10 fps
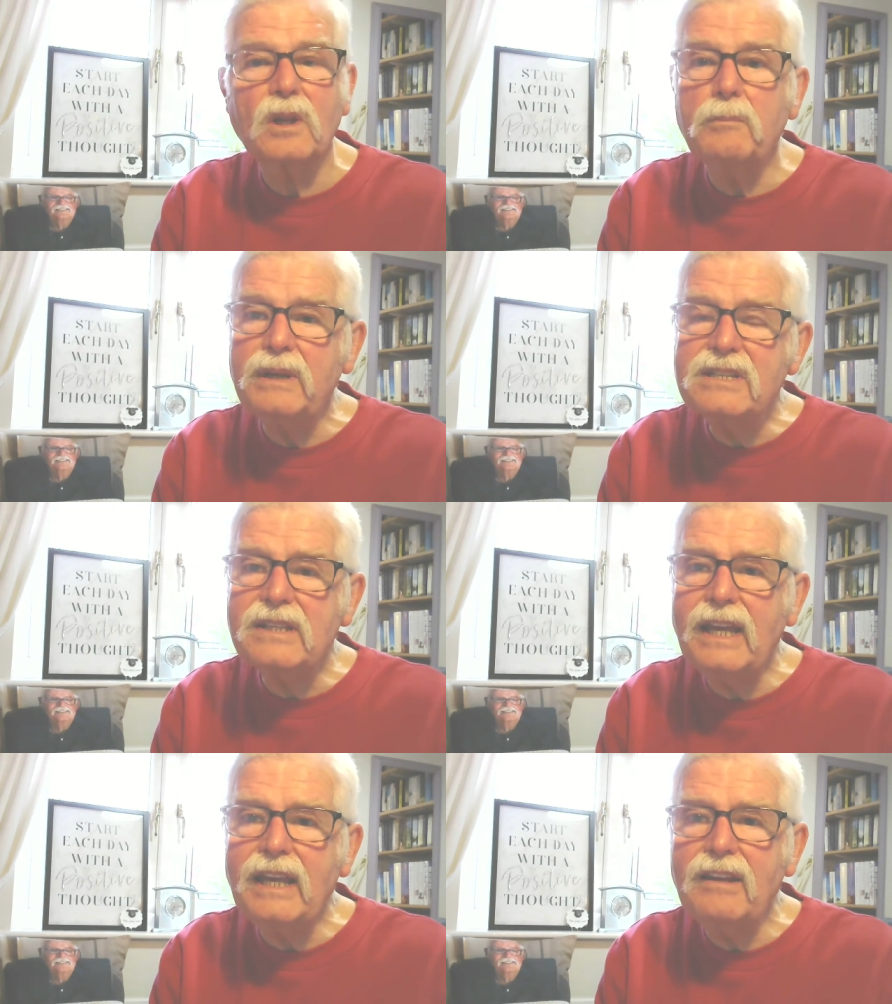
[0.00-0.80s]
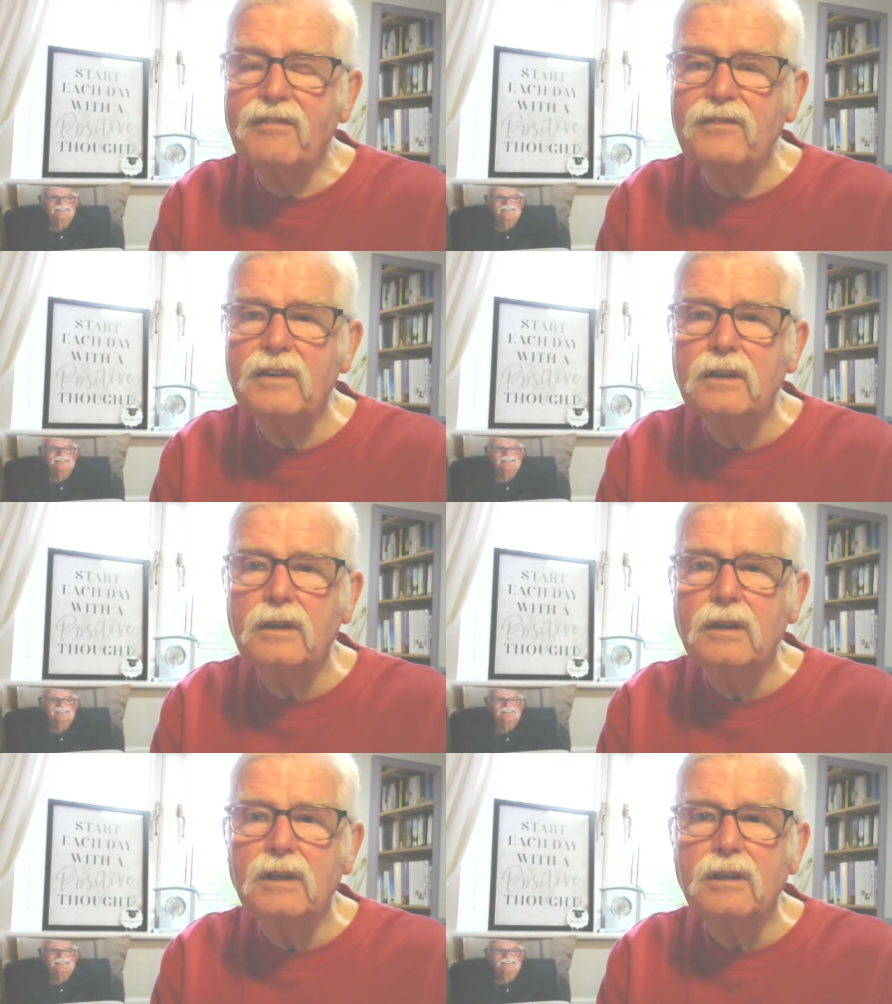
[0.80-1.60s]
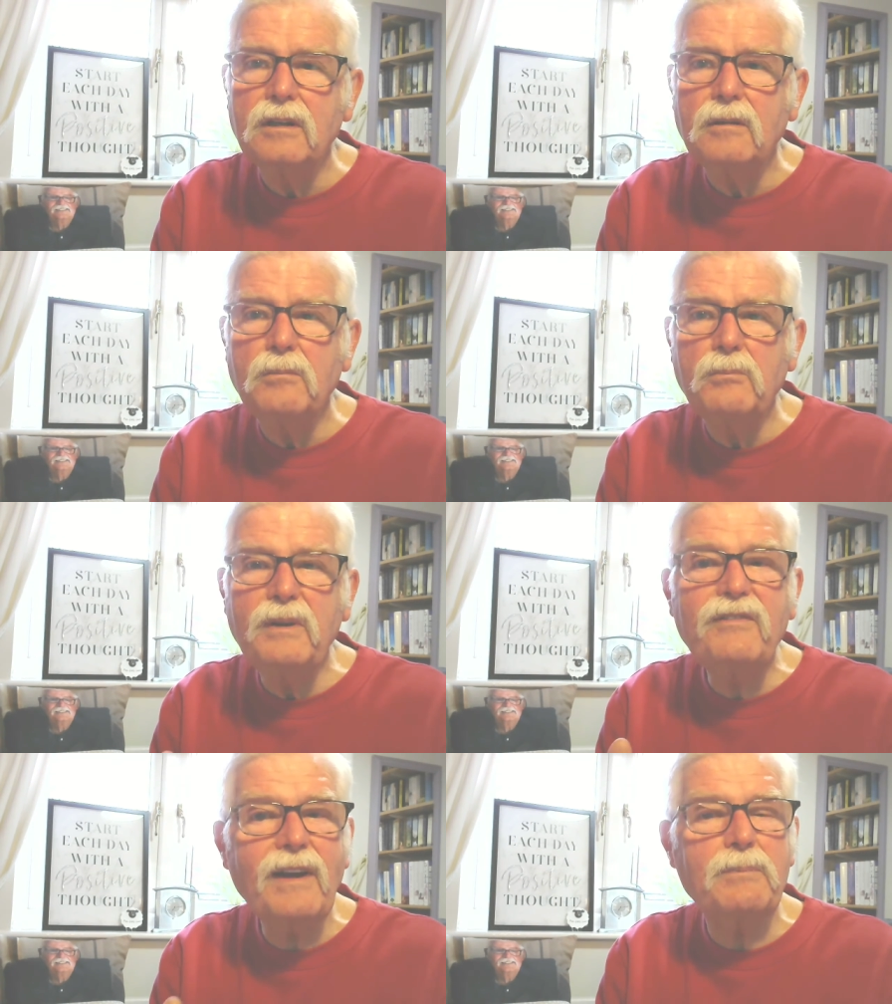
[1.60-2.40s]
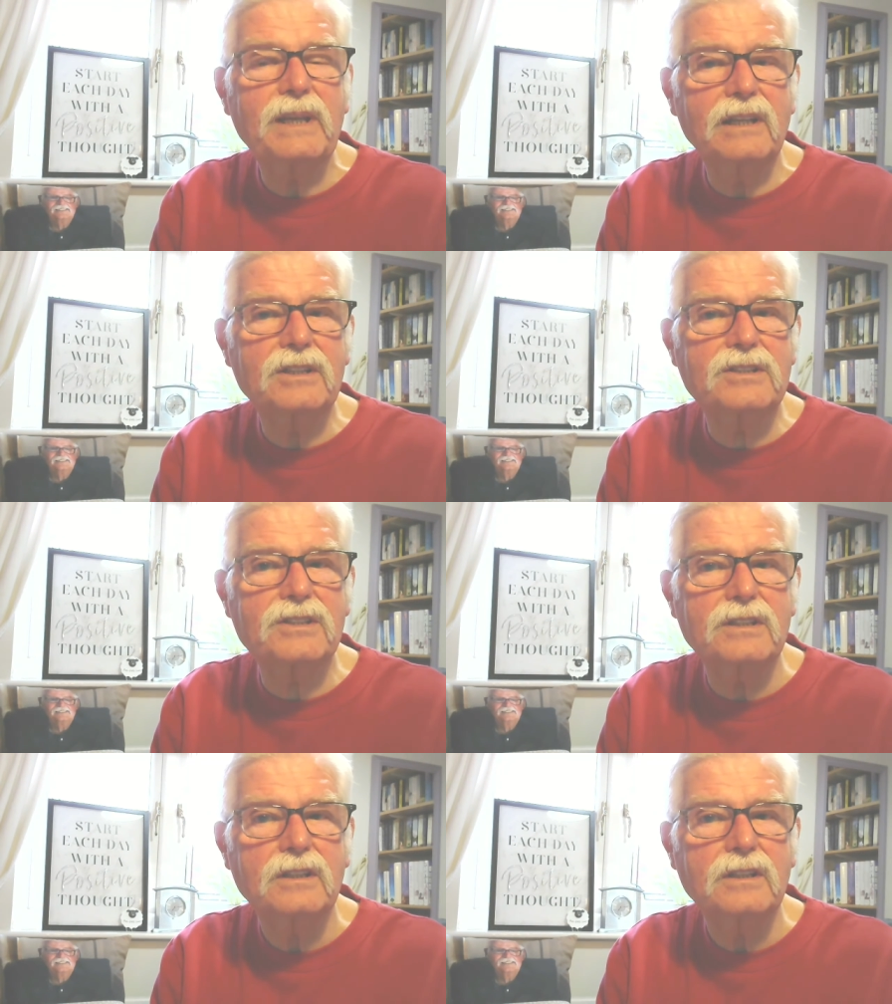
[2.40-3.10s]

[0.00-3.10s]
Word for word: Be safe. Be fabulous.